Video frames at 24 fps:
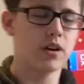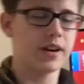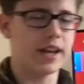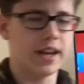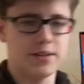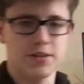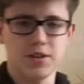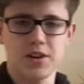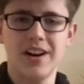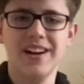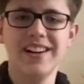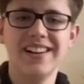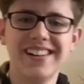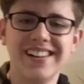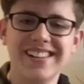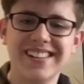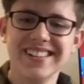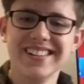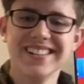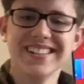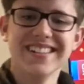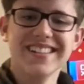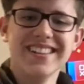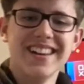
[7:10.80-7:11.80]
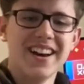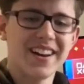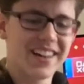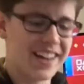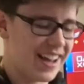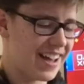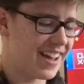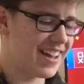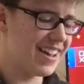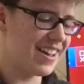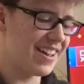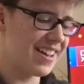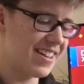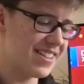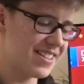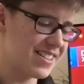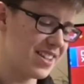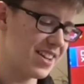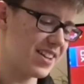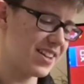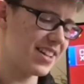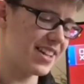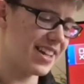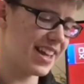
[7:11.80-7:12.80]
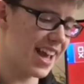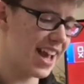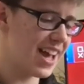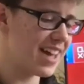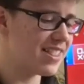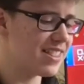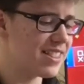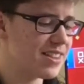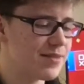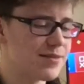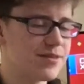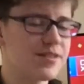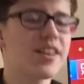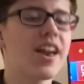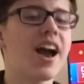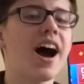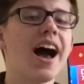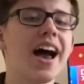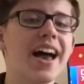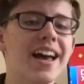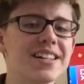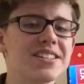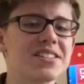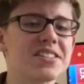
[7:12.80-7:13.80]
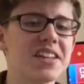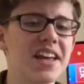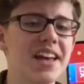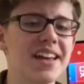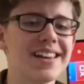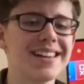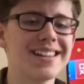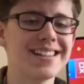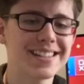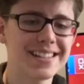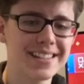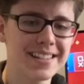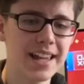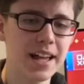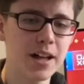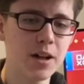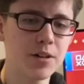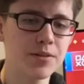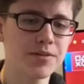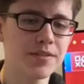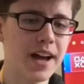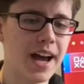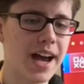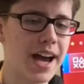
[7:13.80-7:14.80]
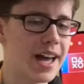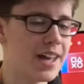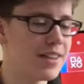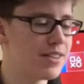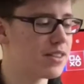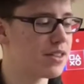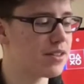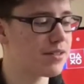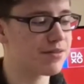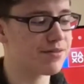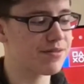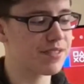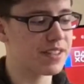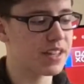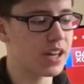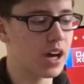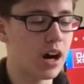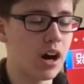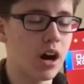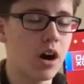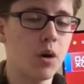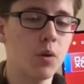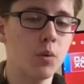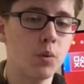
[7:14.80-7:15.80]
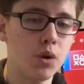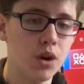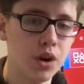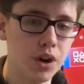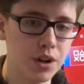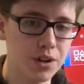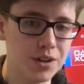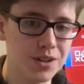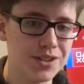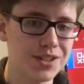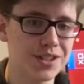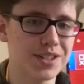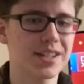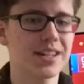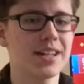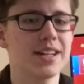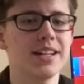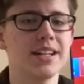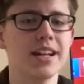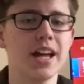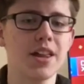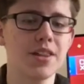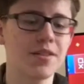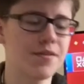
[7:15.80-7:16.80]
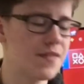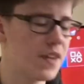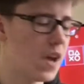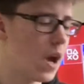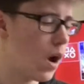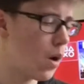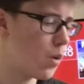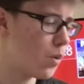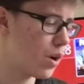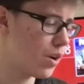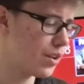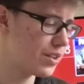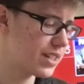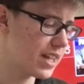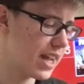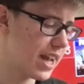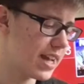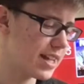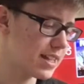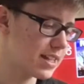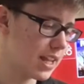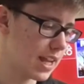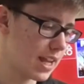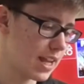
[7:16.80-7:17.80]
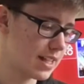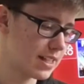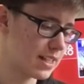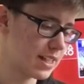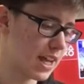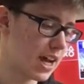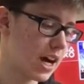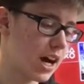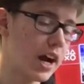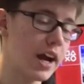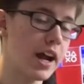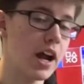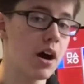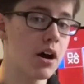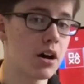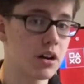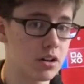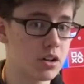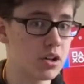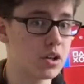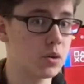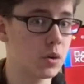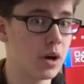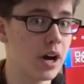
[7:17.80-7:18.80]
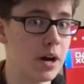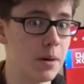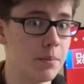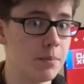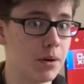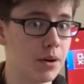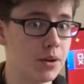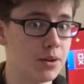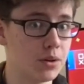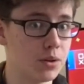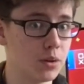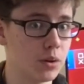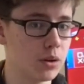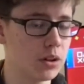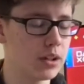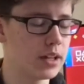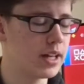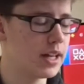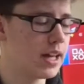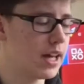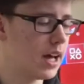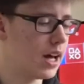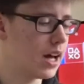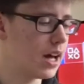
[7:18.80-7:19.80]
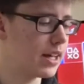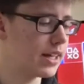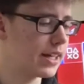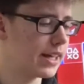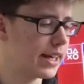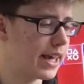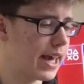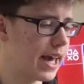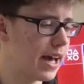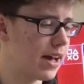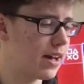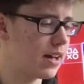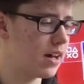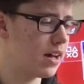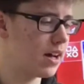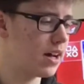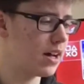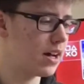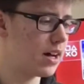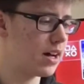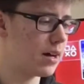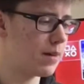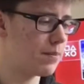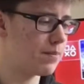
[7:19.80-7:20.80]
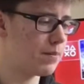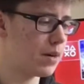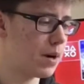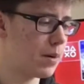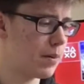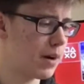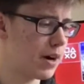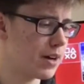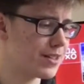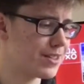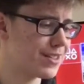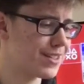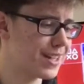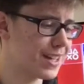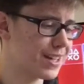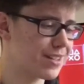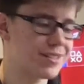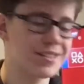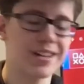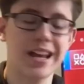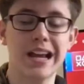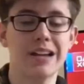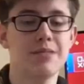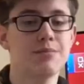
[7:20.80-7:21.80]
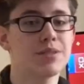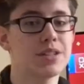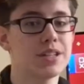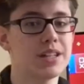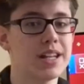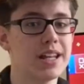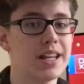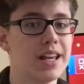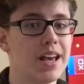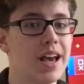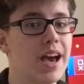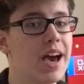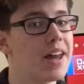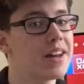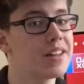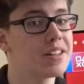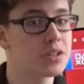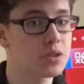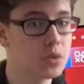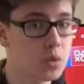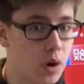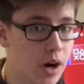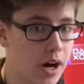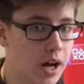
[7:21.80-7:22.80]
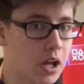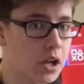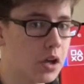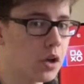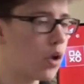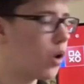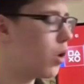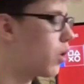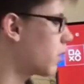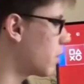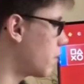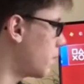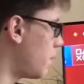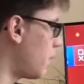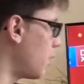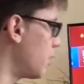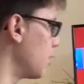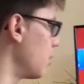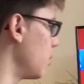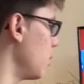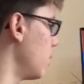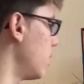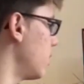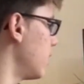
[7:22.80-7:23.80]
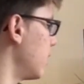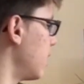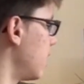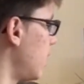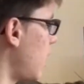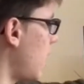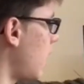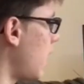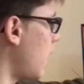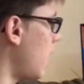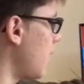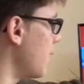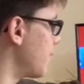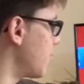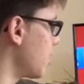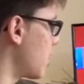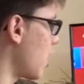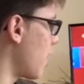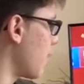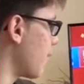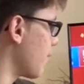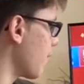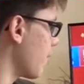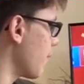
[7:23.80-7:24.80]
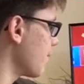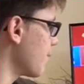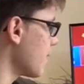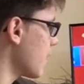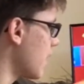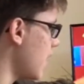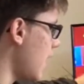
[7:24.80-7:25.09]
Okay, sorry. Okay, so you get the VR headset itself and the VR Worlds. Now, the VR Worlds, it's quite a bundle. You get about 6 games in here, and it's quite a long bundle to go through.